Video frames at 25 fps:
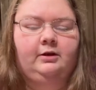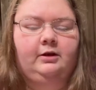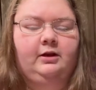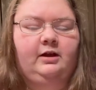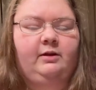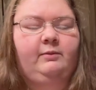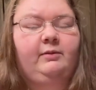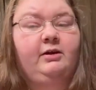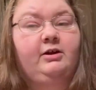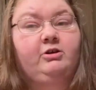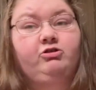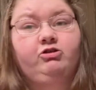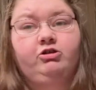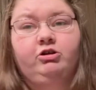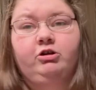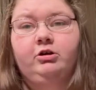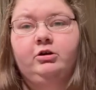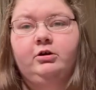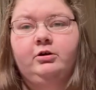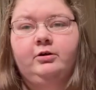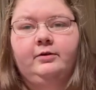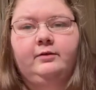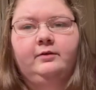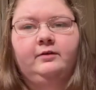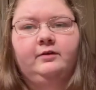I made
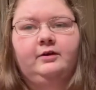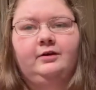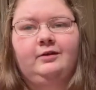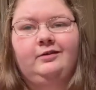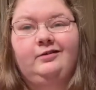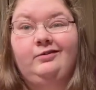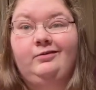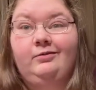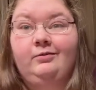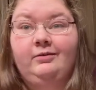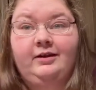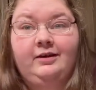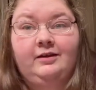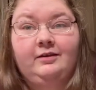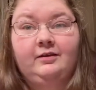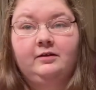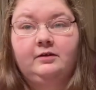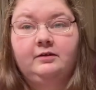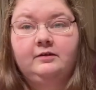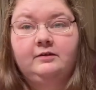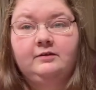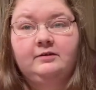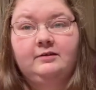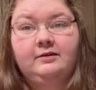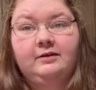sure, I was like, do you like
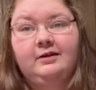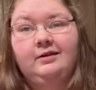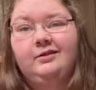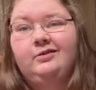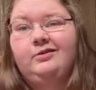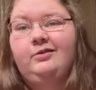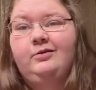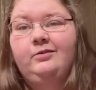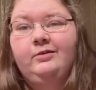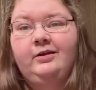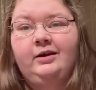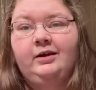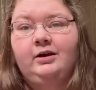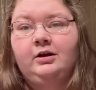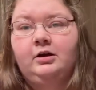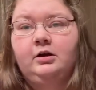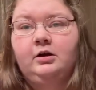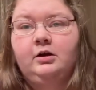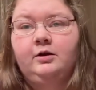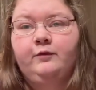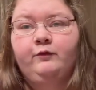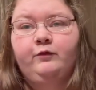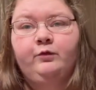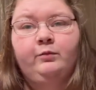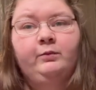this? Like, do you like it
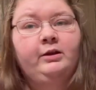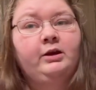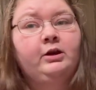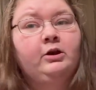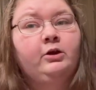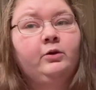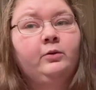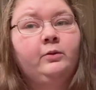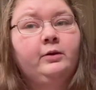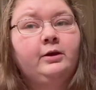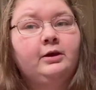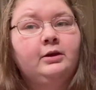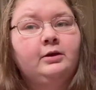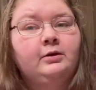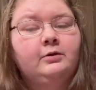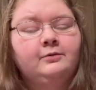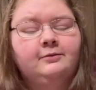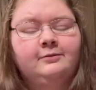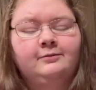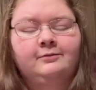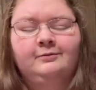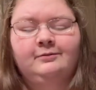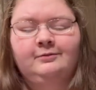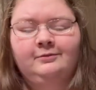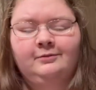enough for me to do it?
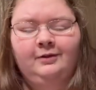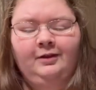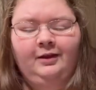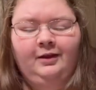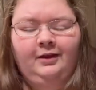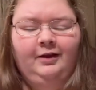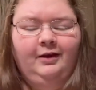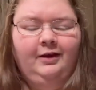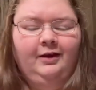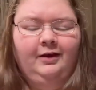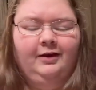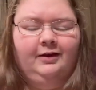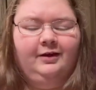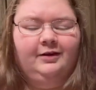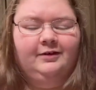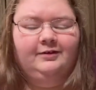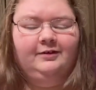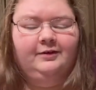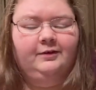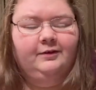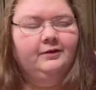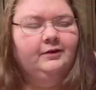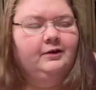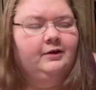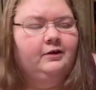Because I
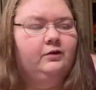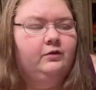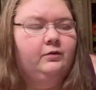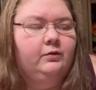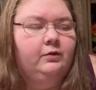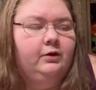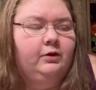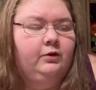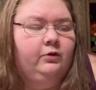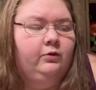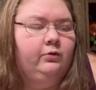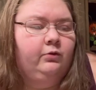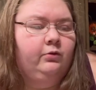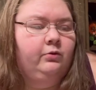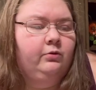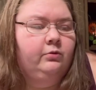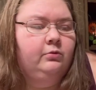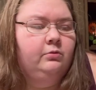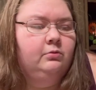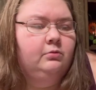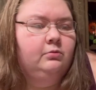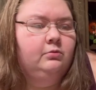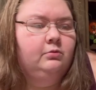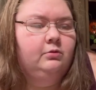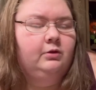was like, it's really cool
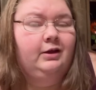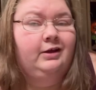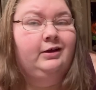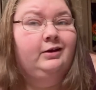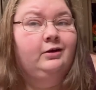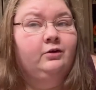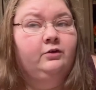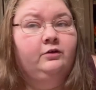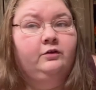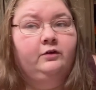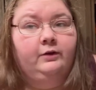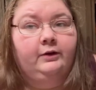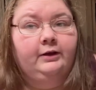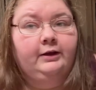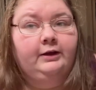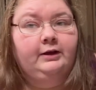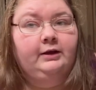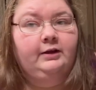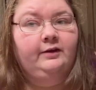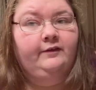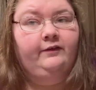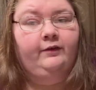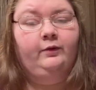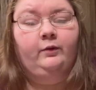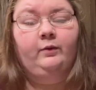and I'll do it
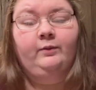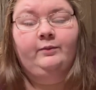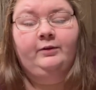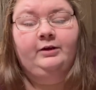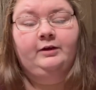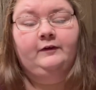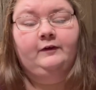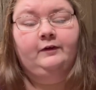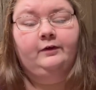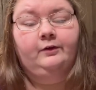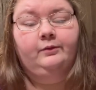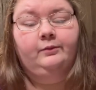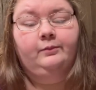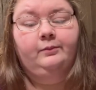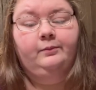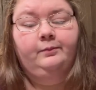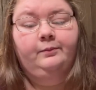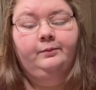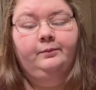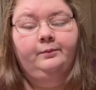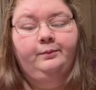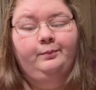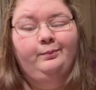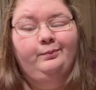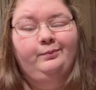if you want me to.
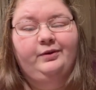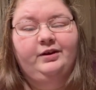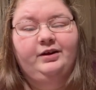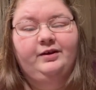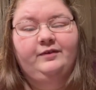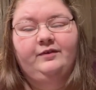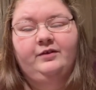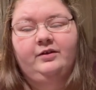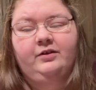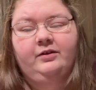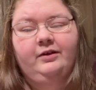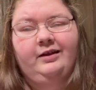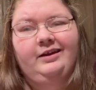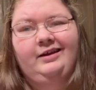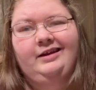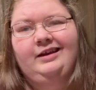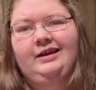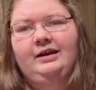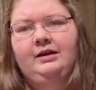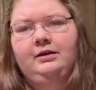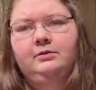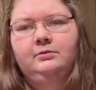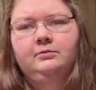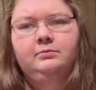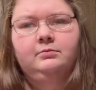But if you're like,
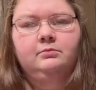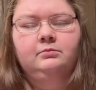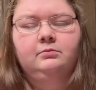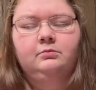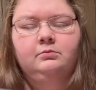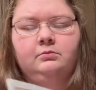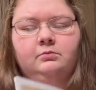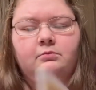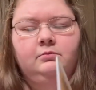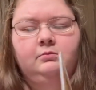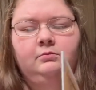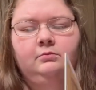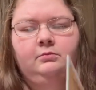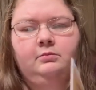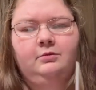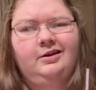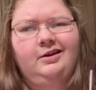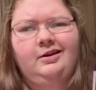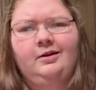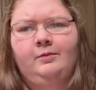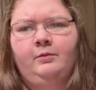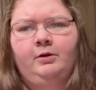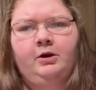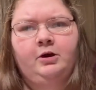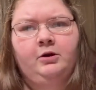then
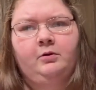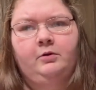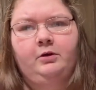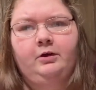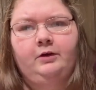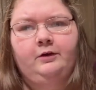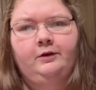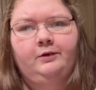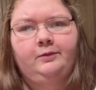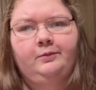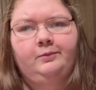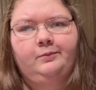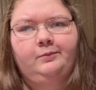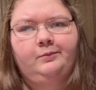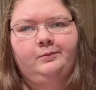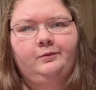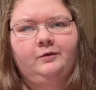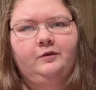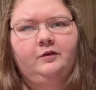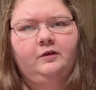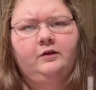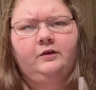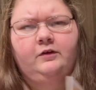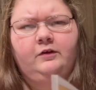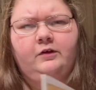I'm not going to.
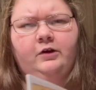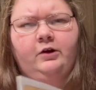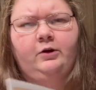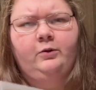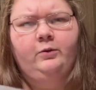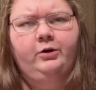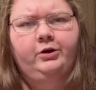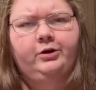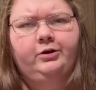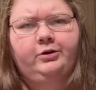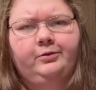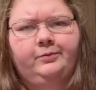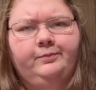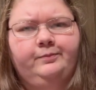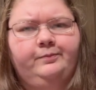So it's a lot of work.